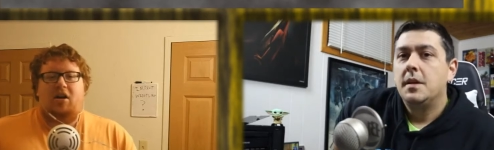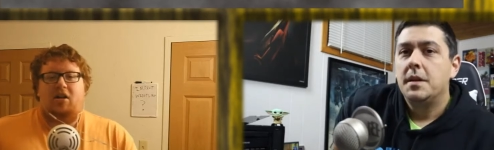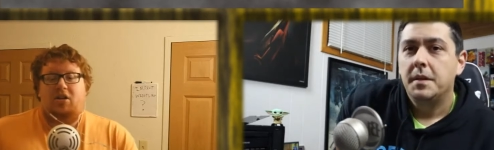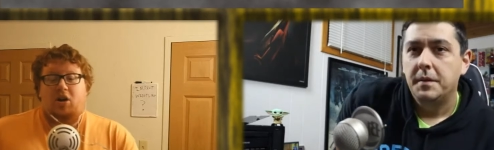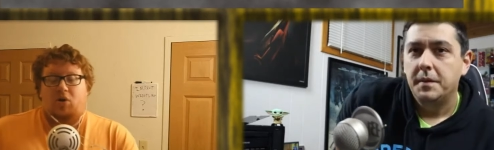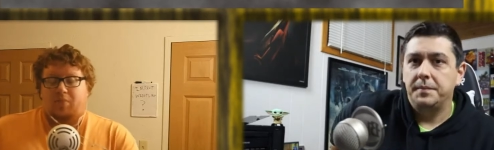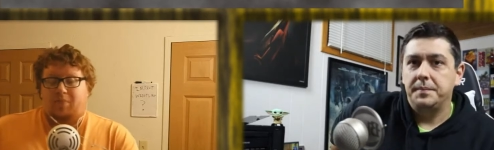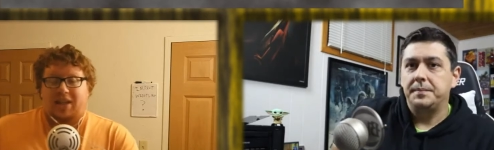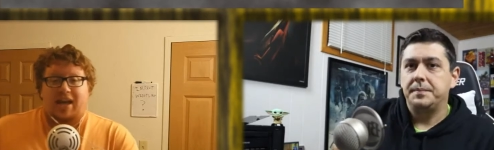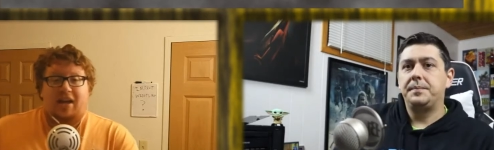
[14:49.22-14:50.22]
Speaker 1: you know,
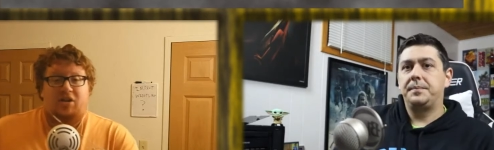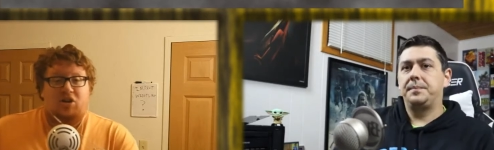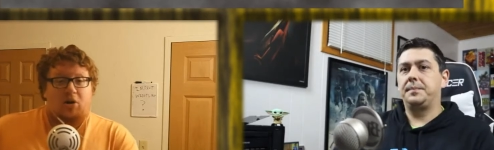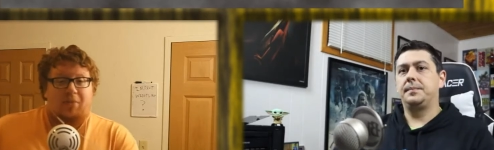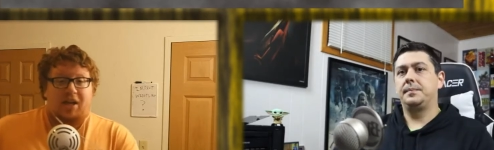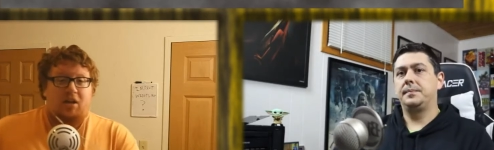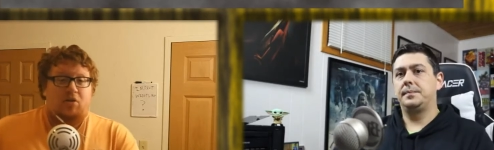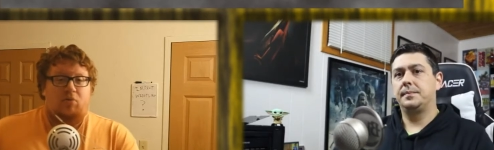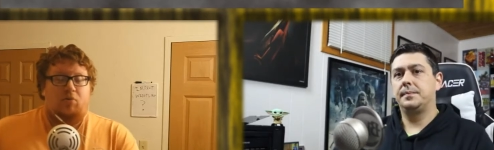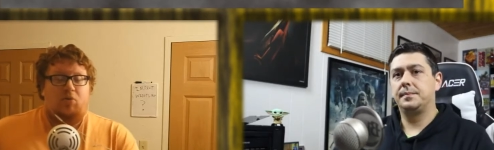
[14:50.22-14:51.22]
be that Darby
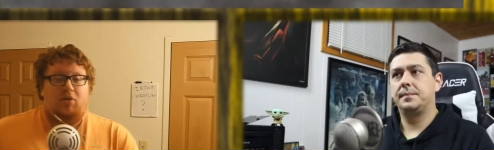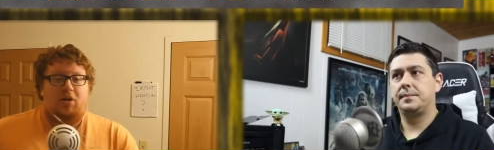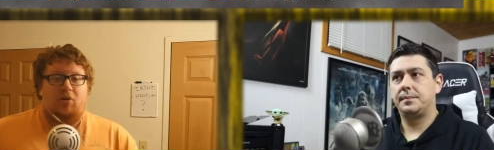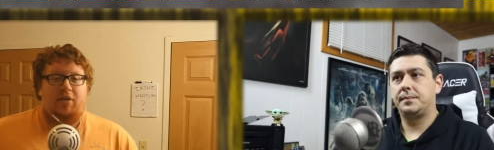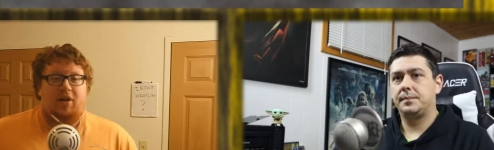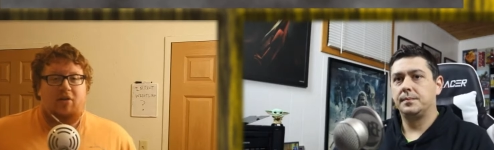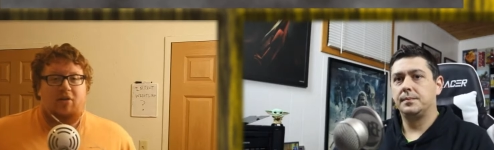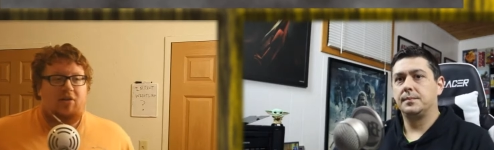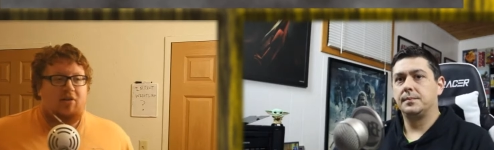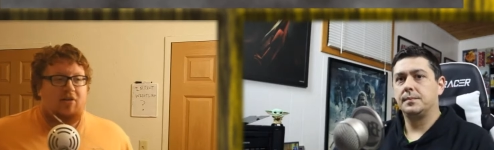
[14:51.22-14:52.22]
who you know they're
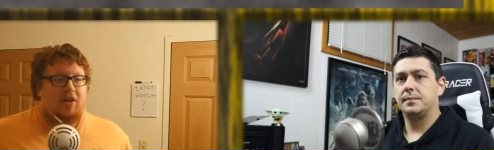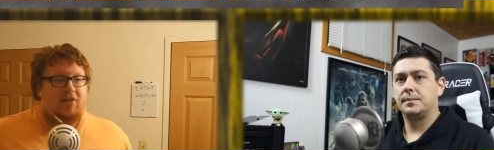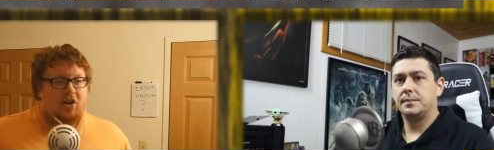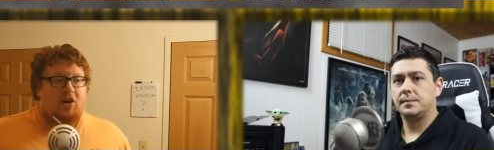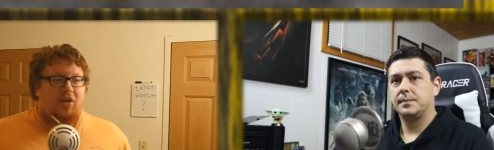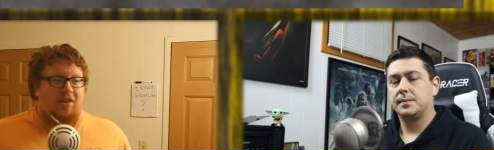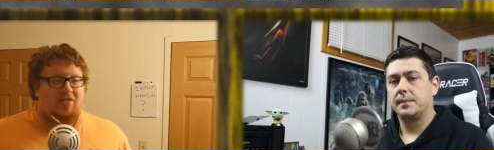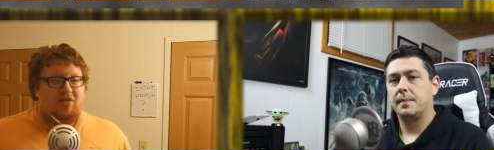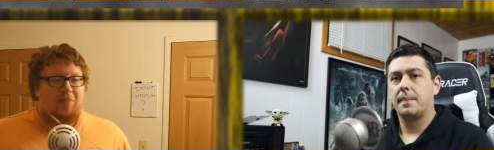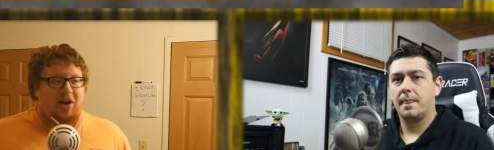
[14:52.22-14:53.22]
they're giving all these
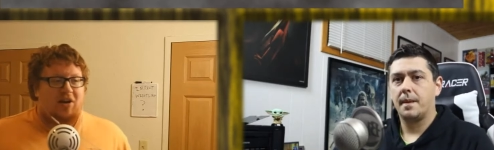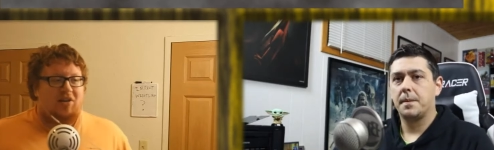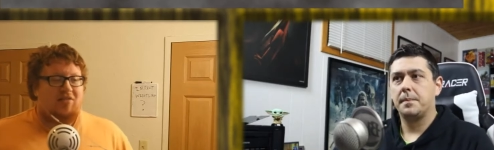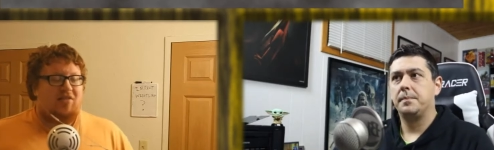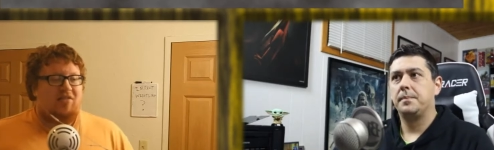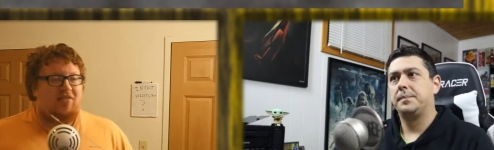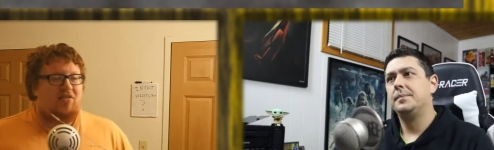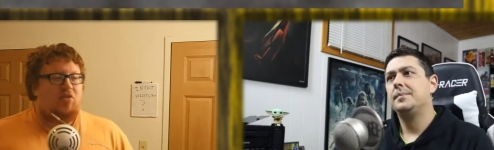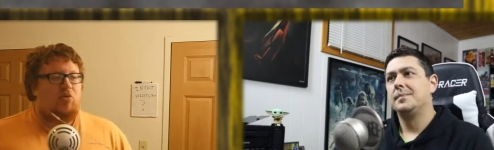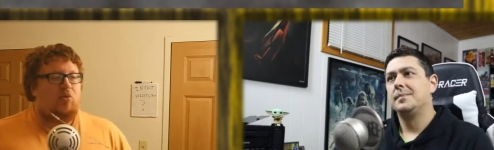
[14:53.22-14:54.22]
comparisons
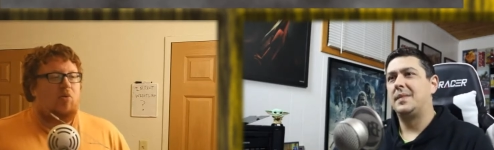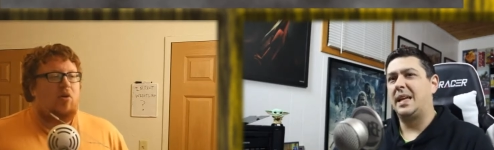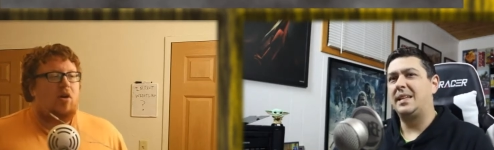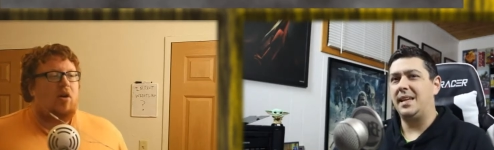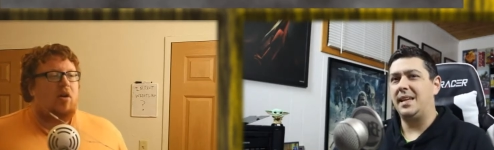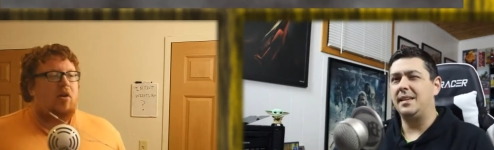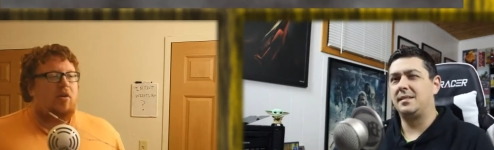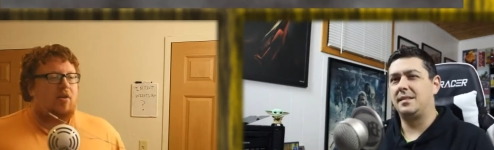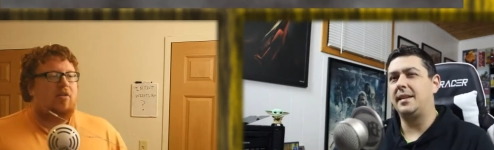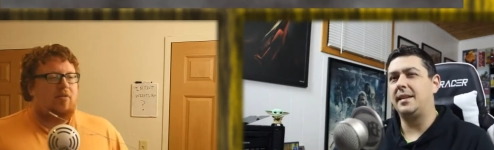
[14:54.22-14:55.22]
to. They
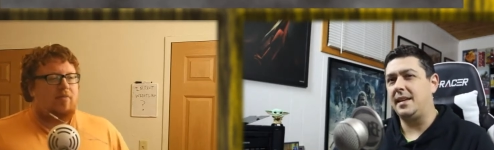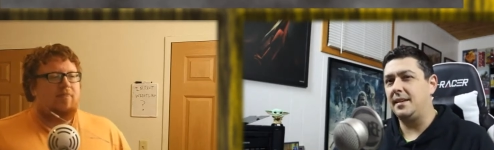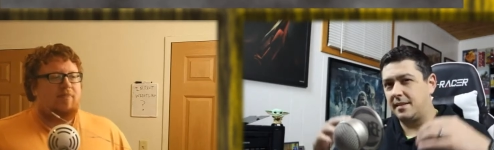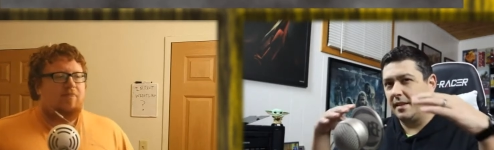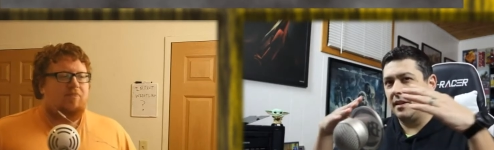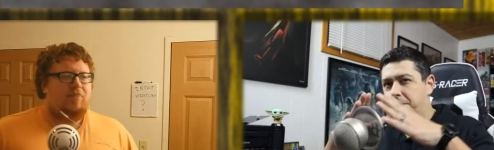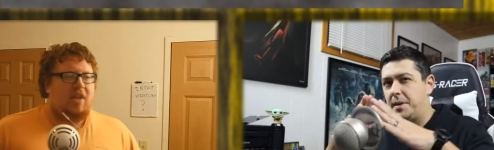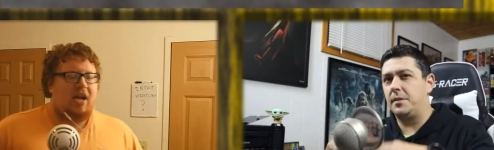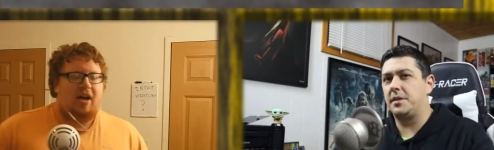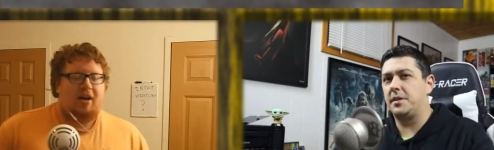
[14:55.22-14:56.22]
teased
Speaker 2: they teased a little
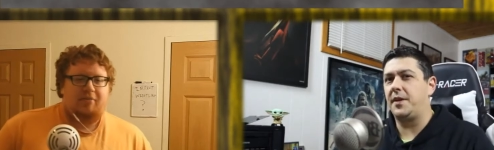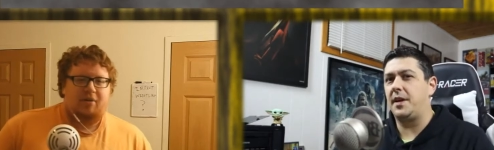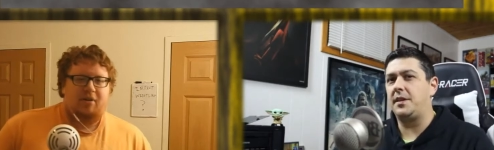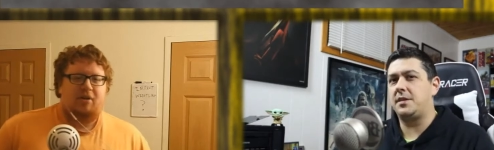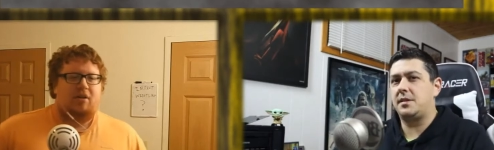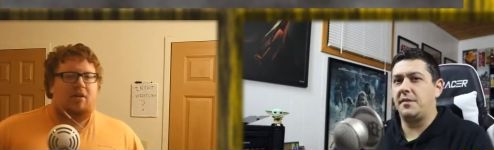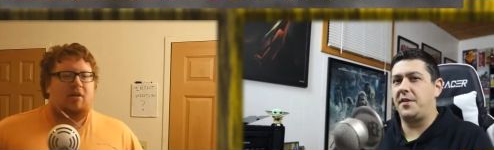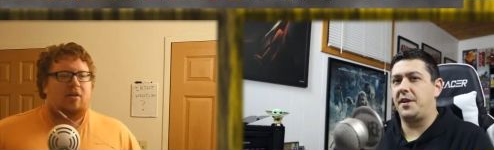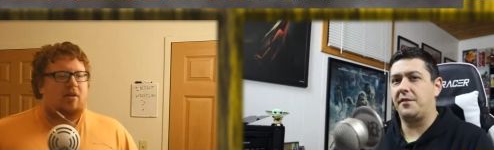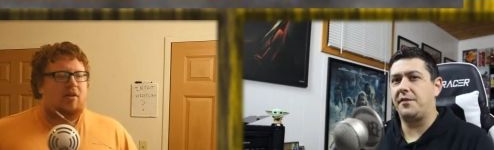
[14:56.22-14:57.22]
yeah. bit with the face, the
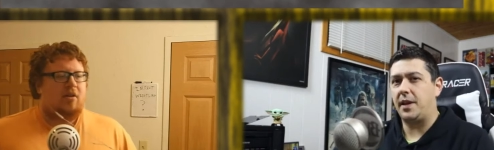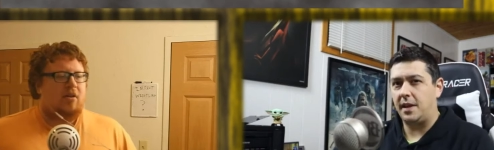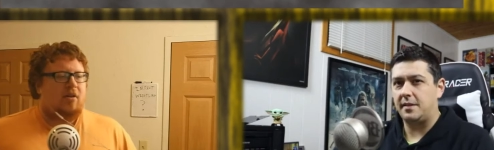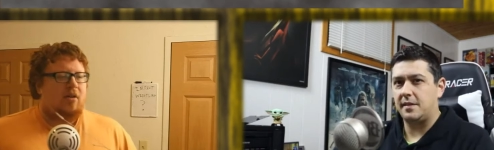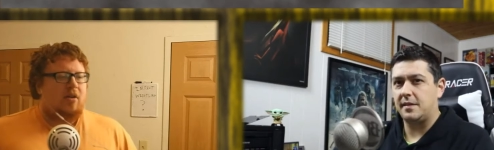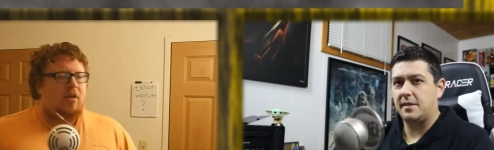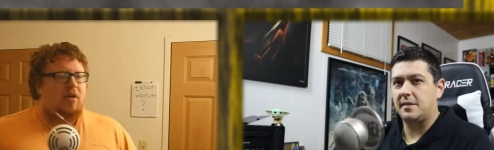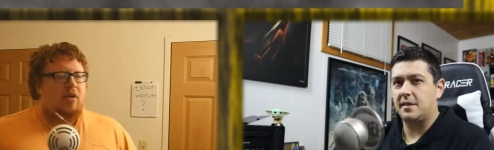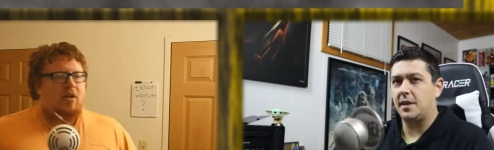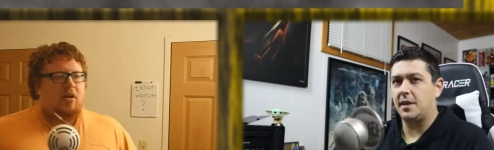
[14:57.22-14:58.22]
face and
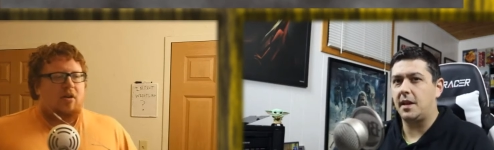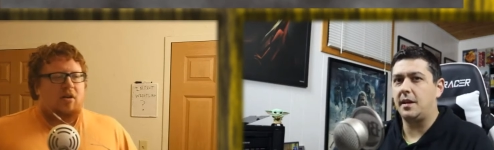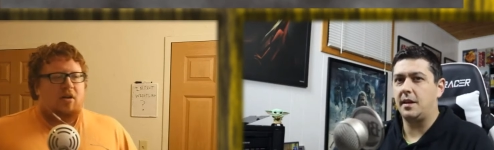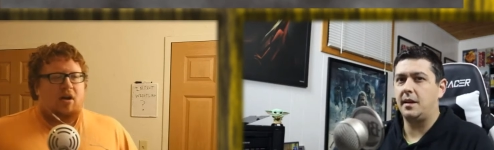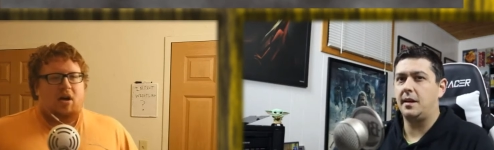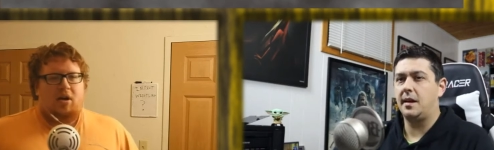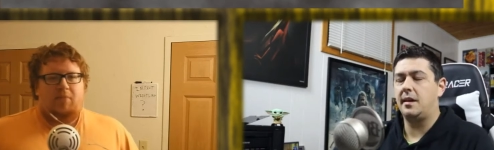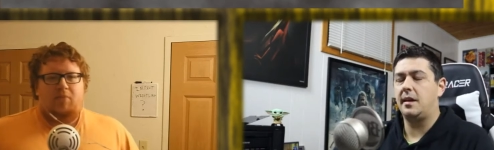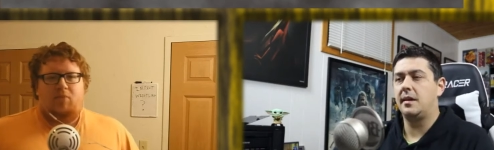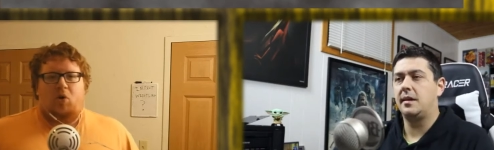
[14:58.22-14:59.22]
stuff like that. Yeah, um,
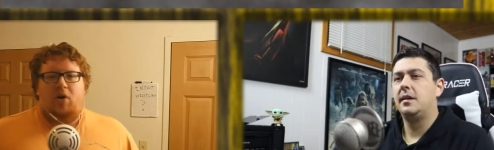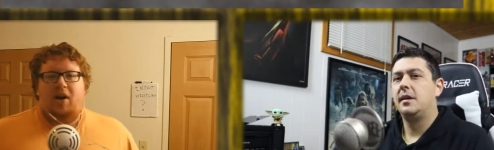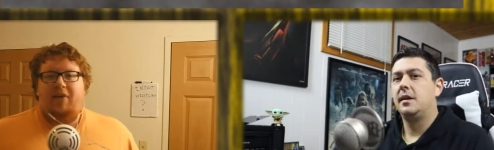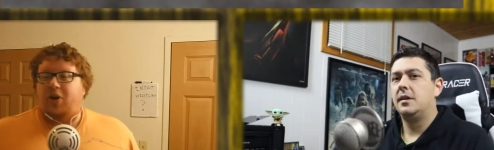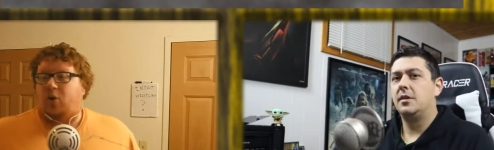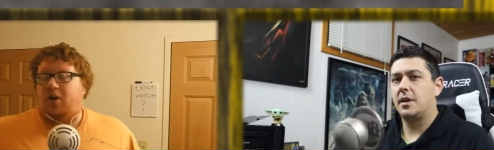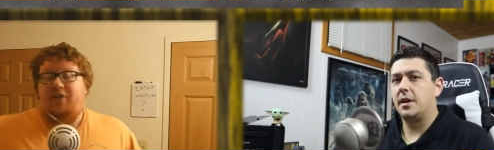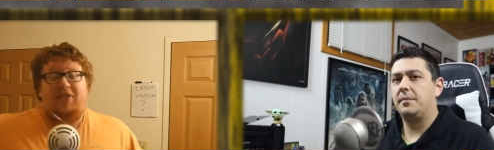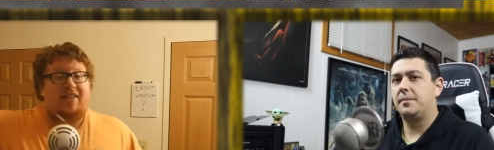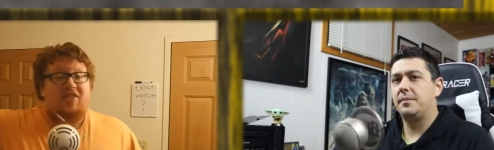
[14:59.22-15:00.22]
yeah, yeah, Or
Speaker 1: if or if
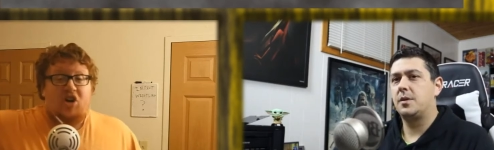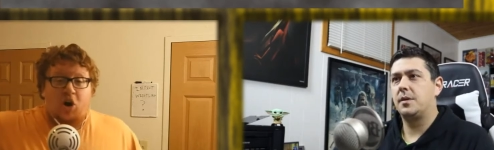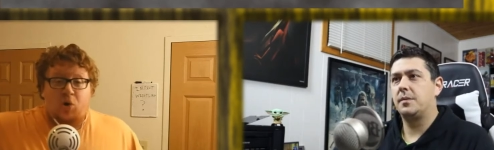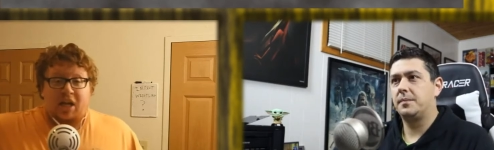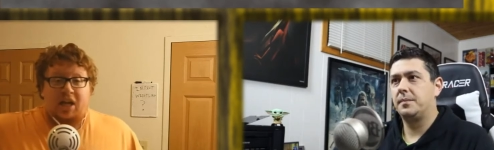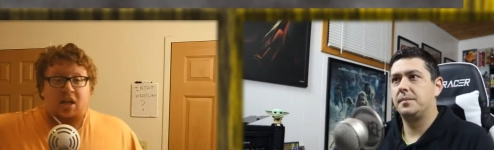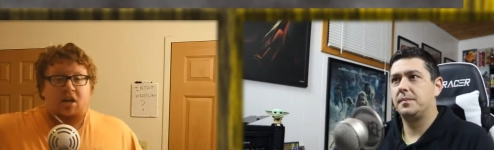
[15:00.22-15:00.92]
that's Cody